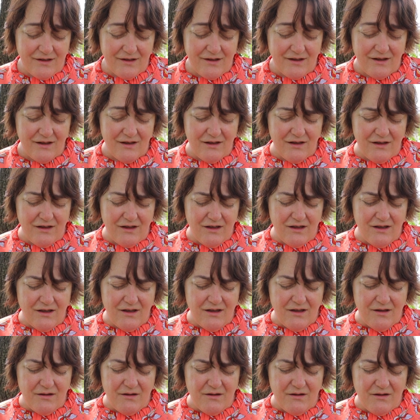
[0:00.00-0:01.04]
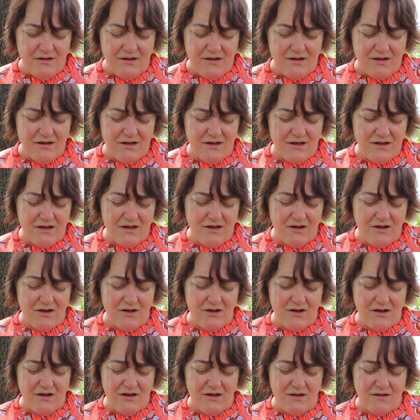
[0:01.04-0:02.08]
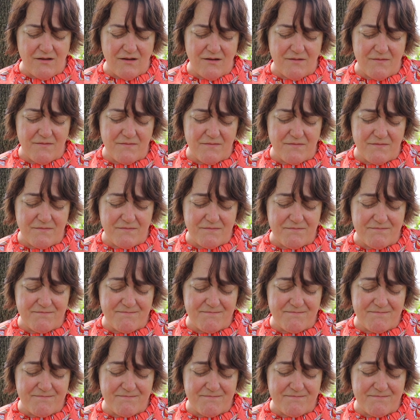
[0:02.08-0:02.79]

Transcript: Nobody speaks.